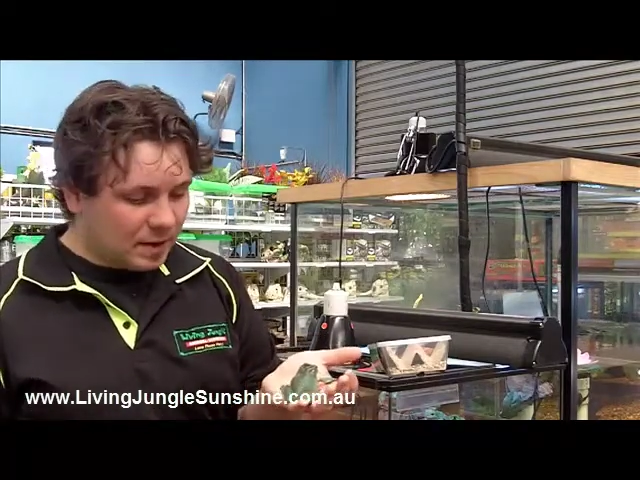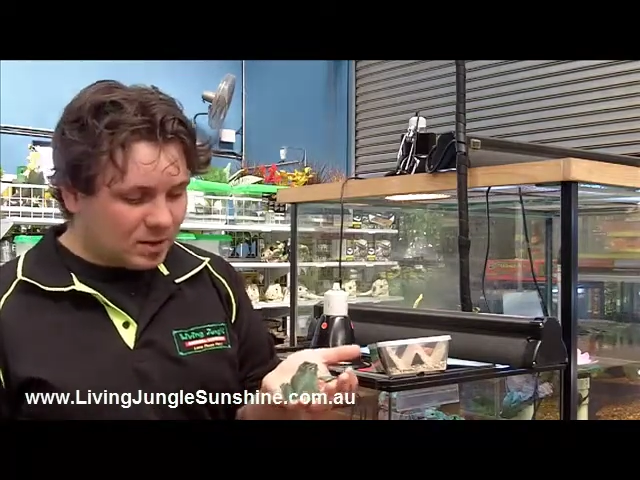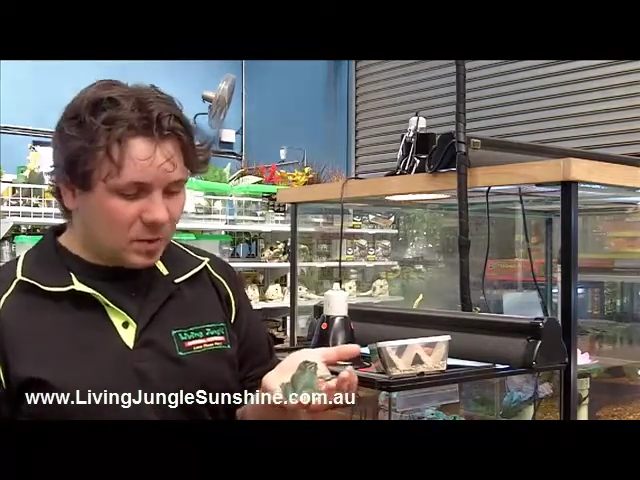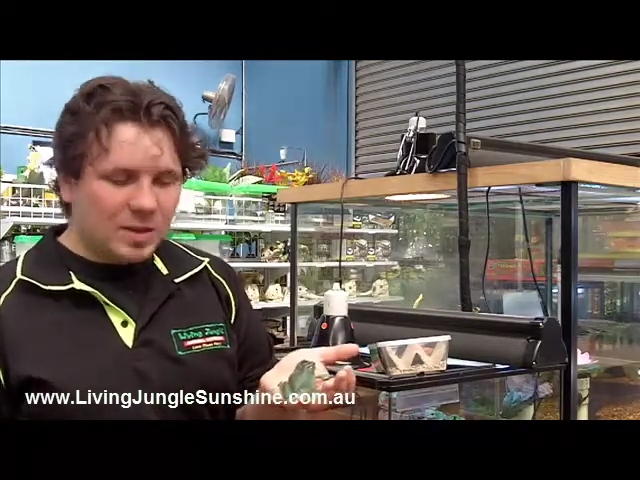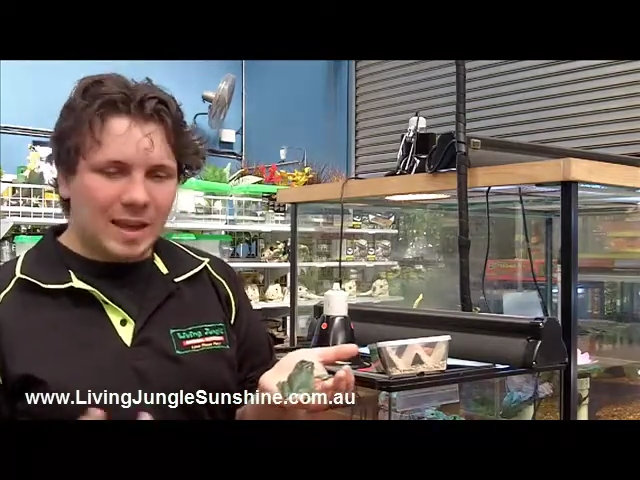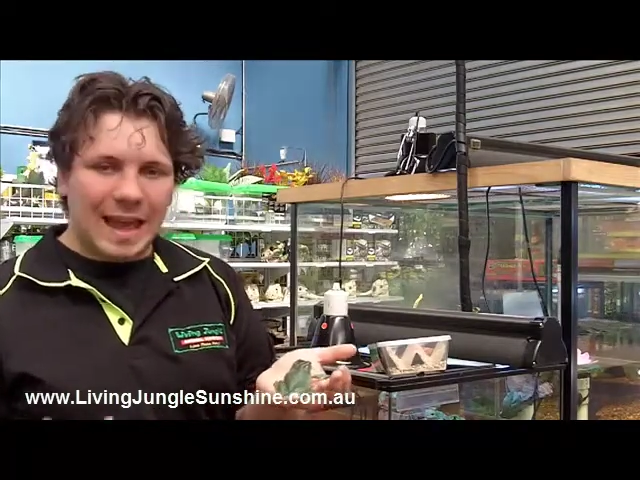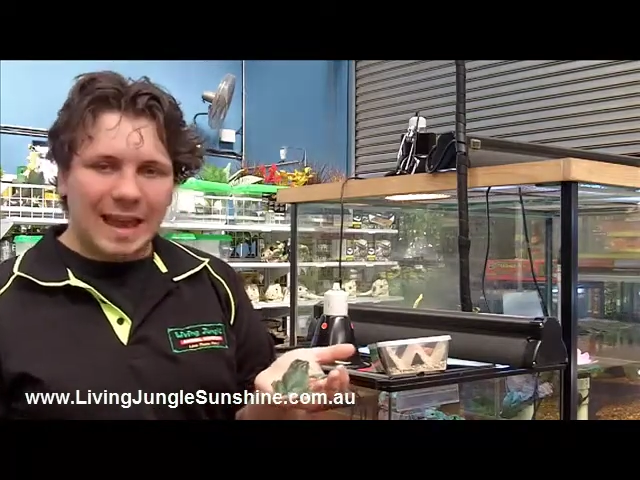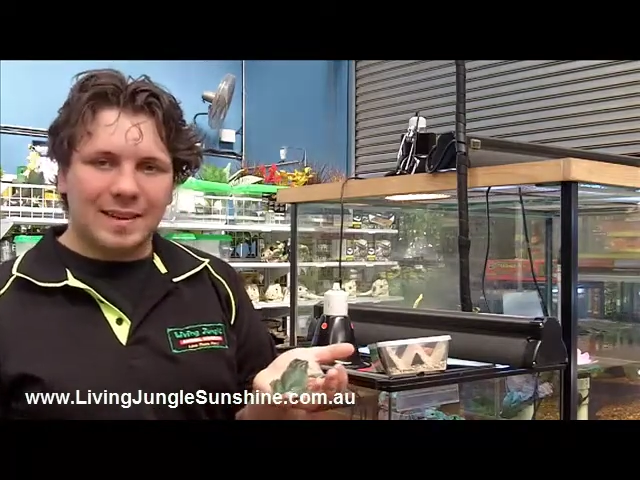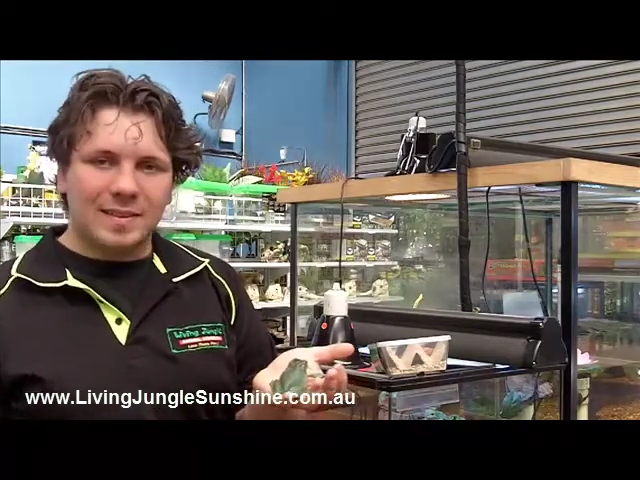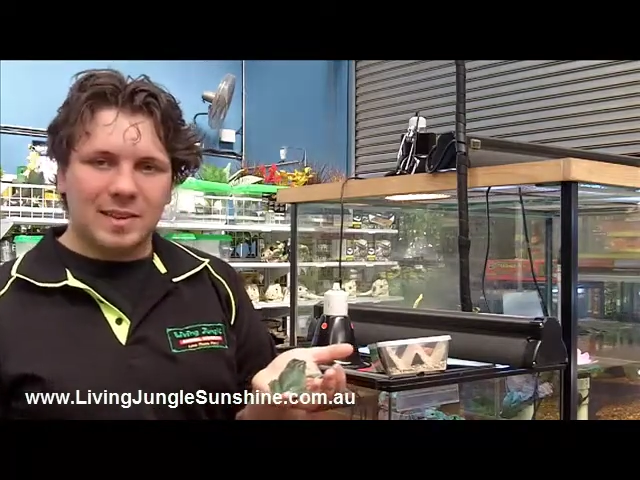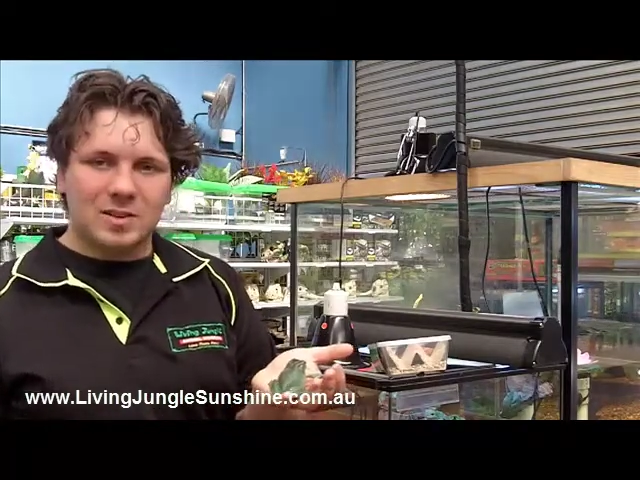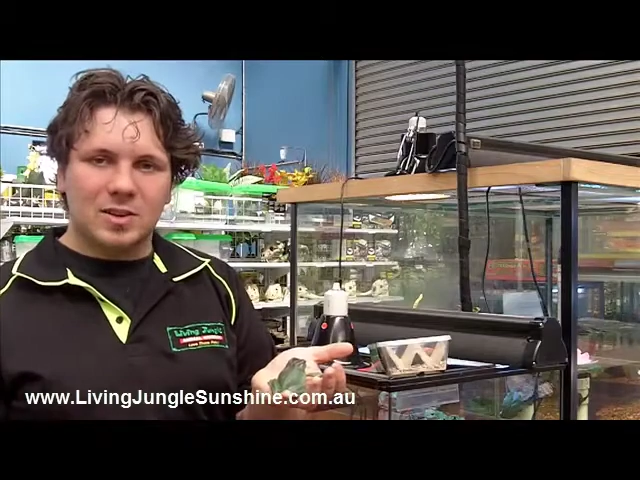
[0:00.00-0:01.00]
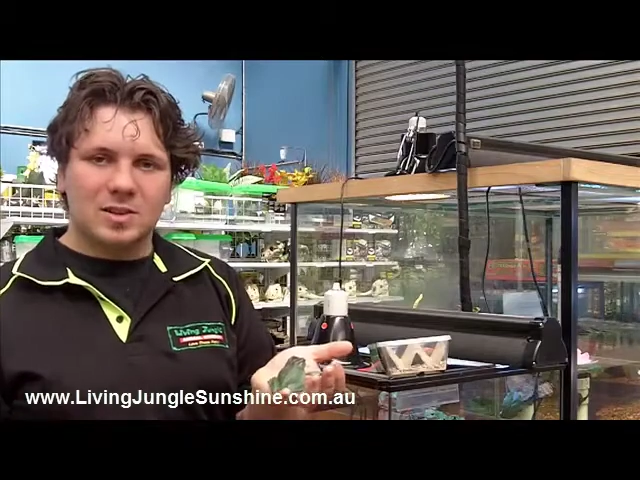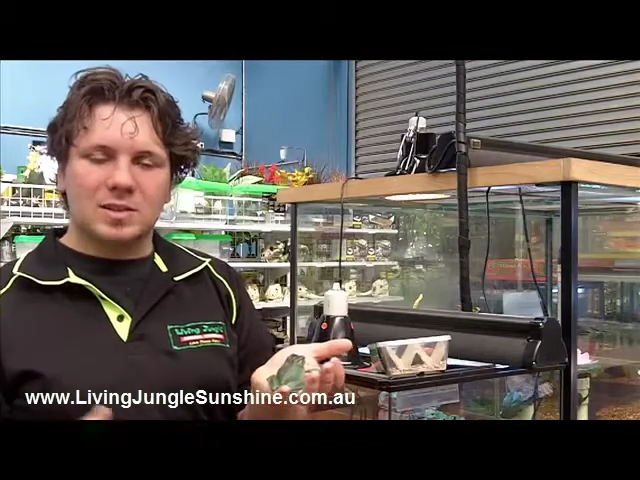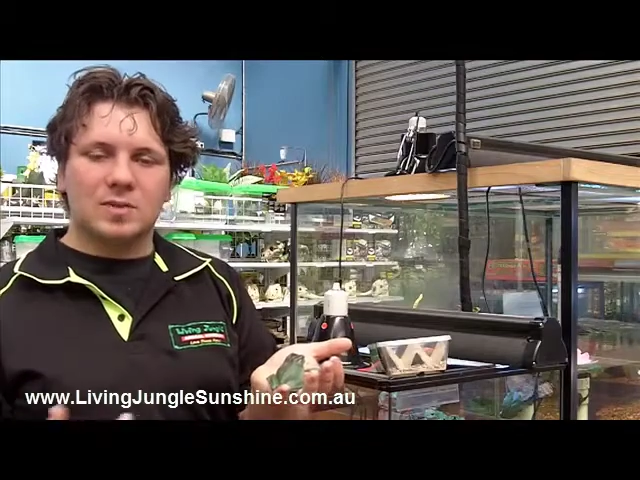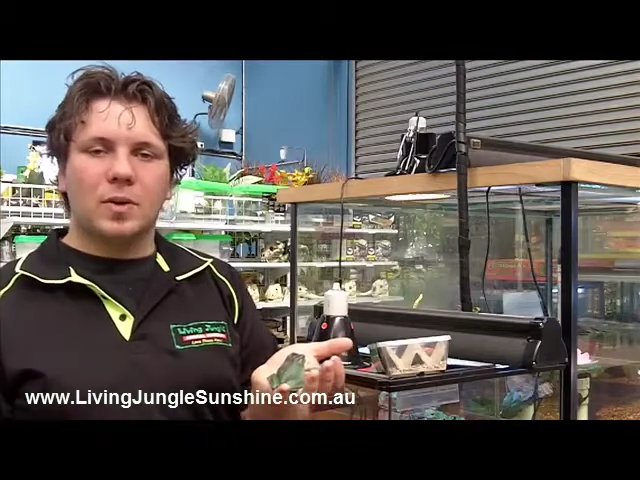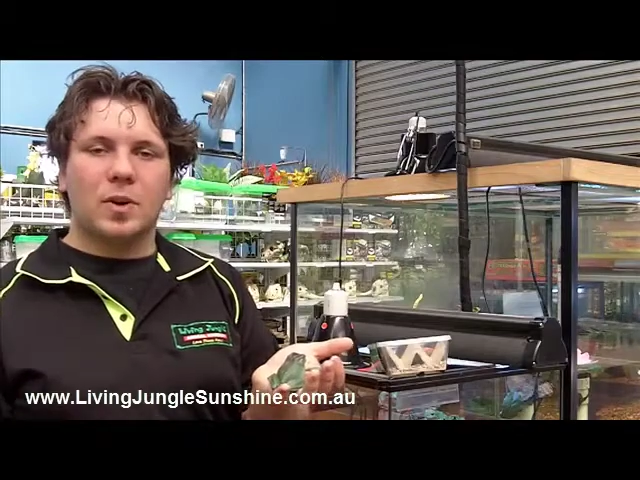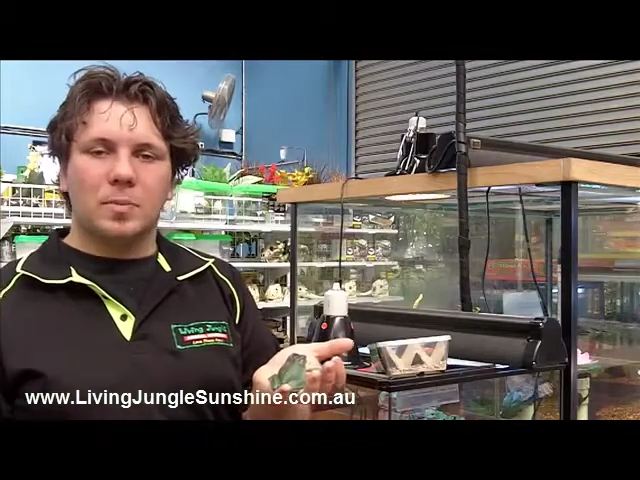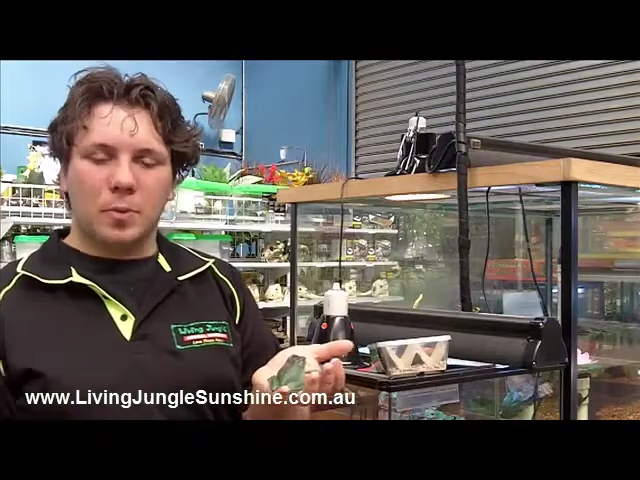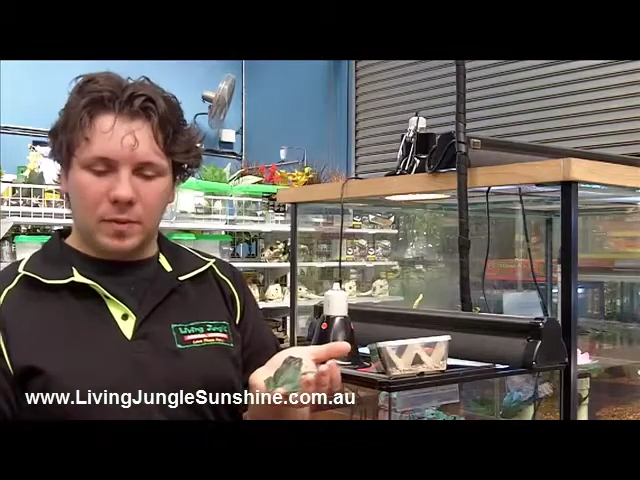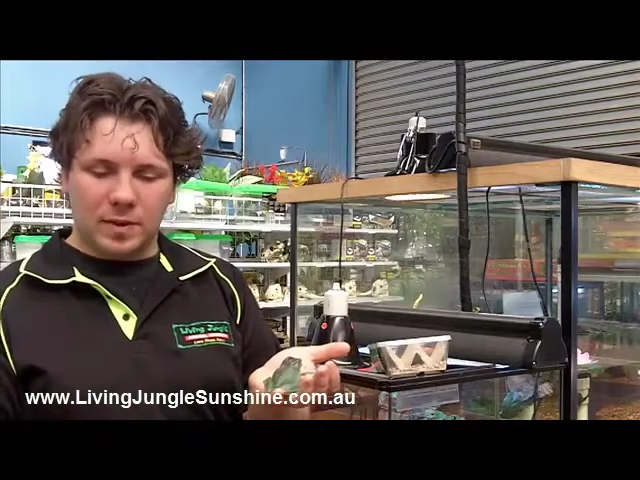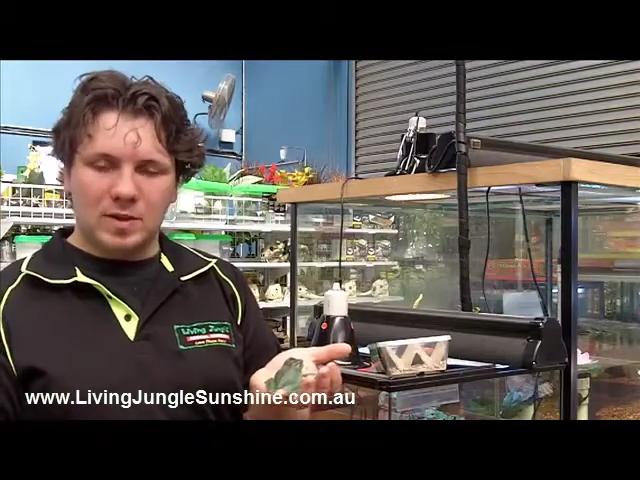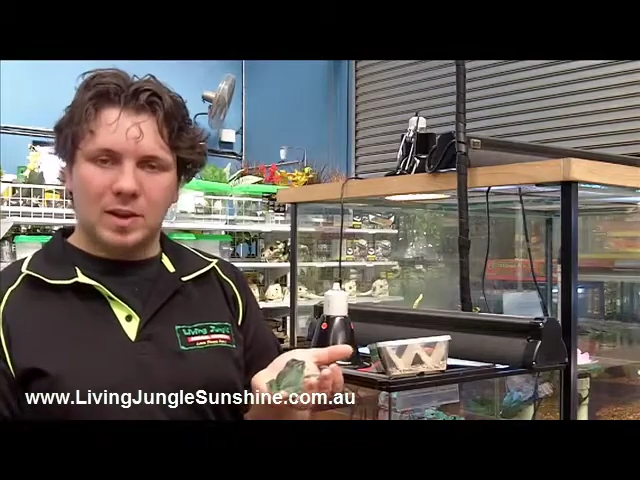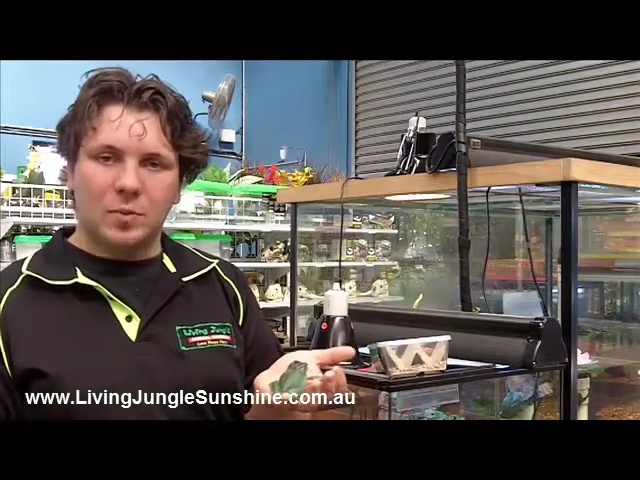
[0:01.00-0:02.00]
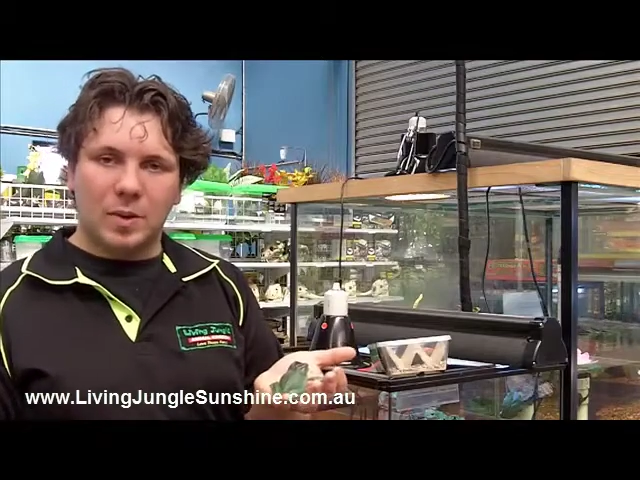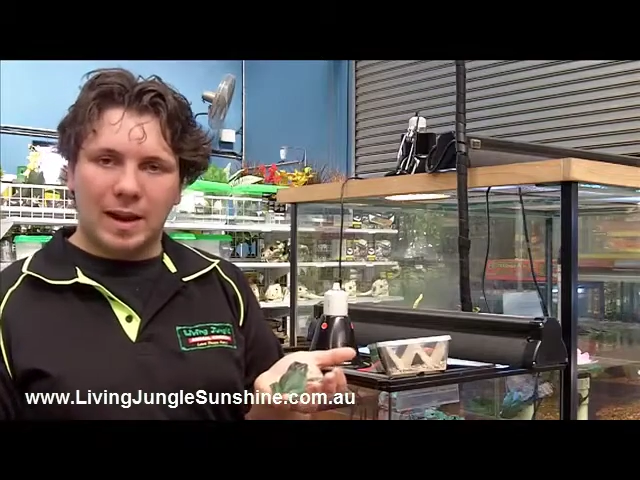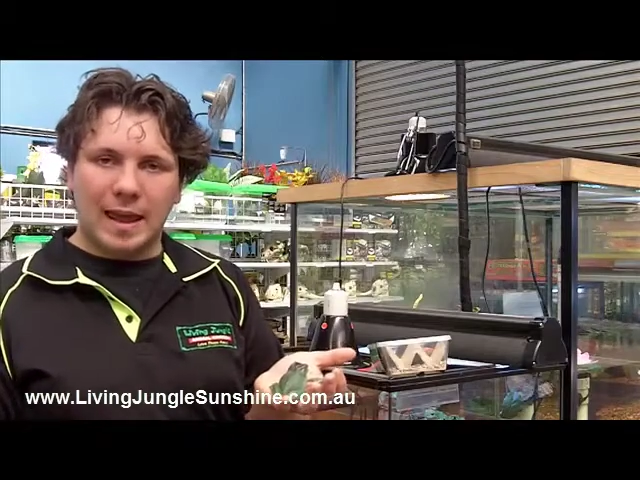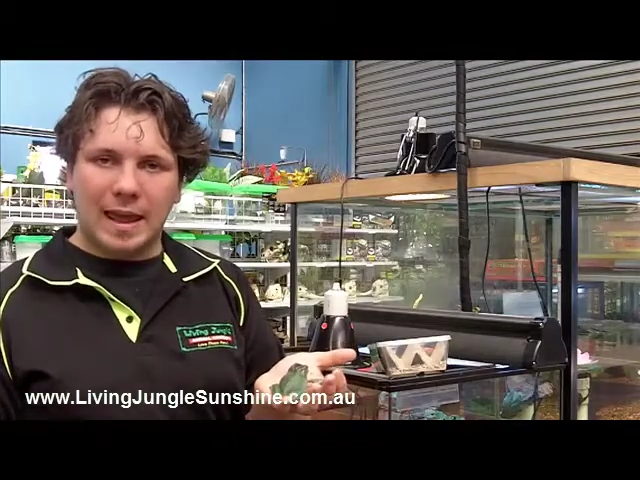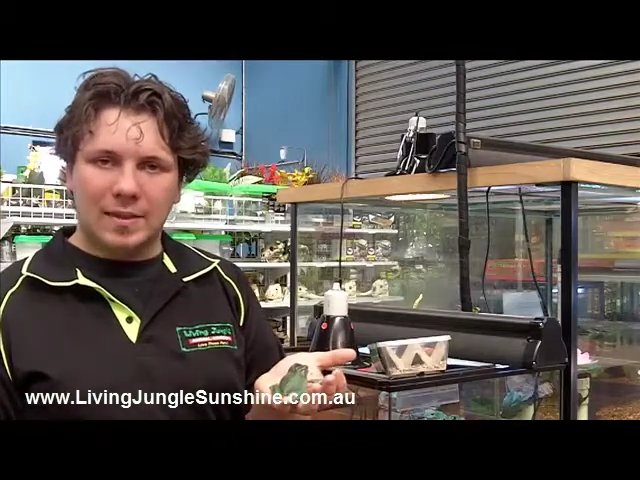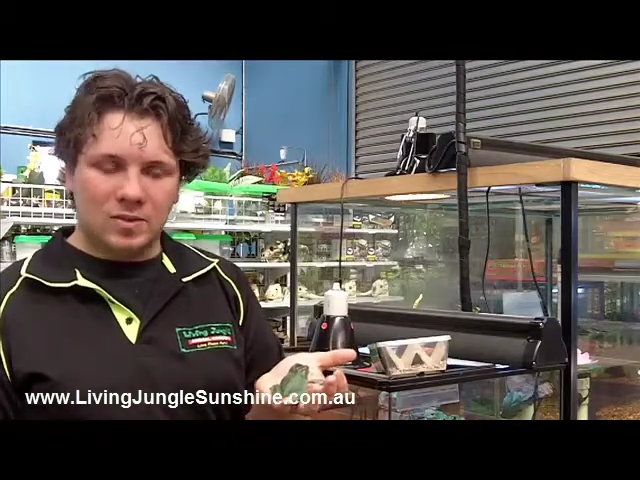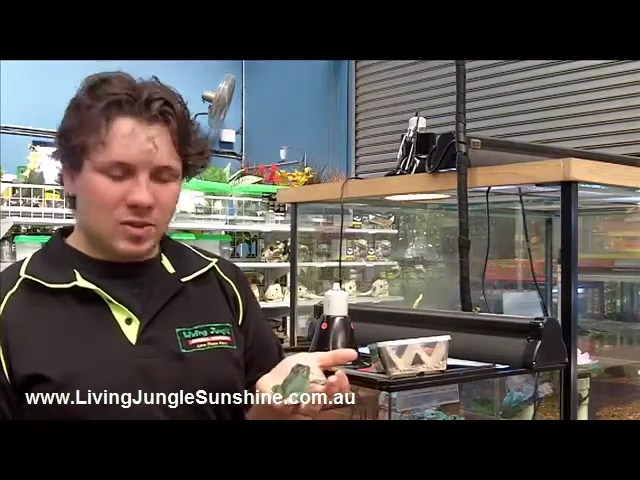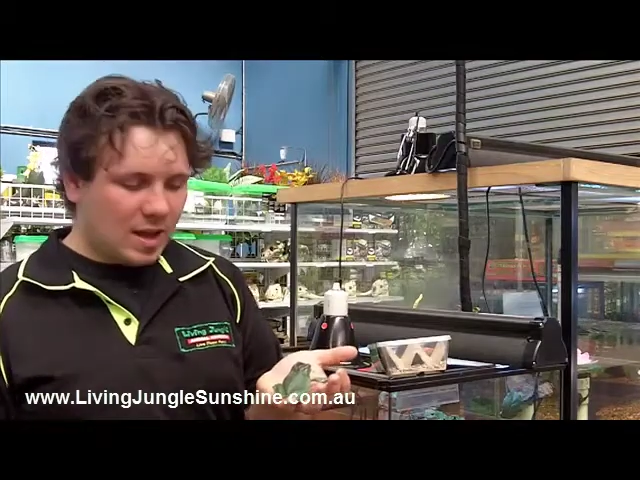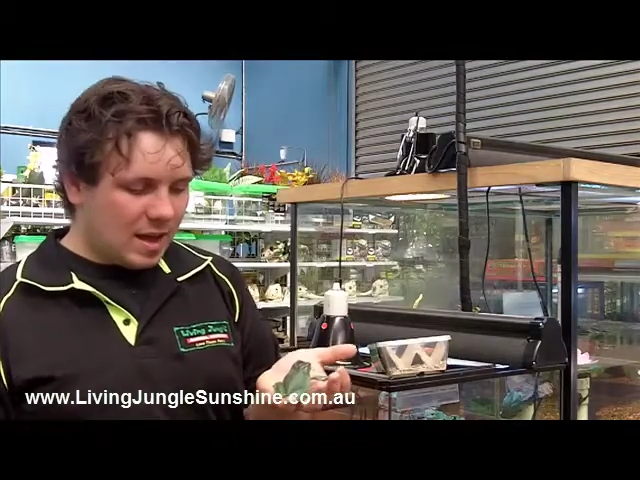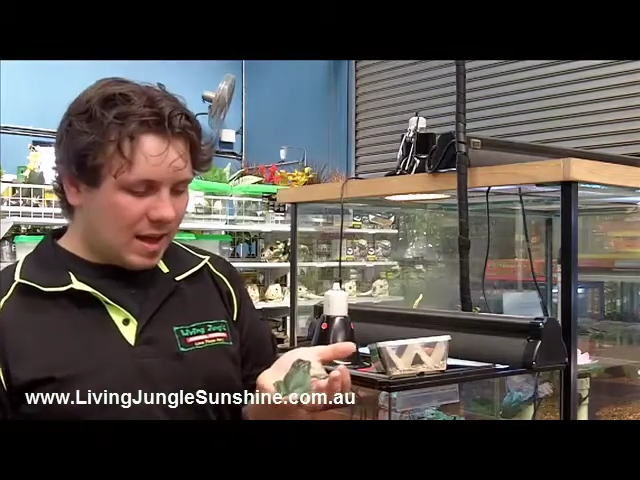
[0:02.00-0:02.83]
So when you're handling these guys, it's very important that you have wet hands,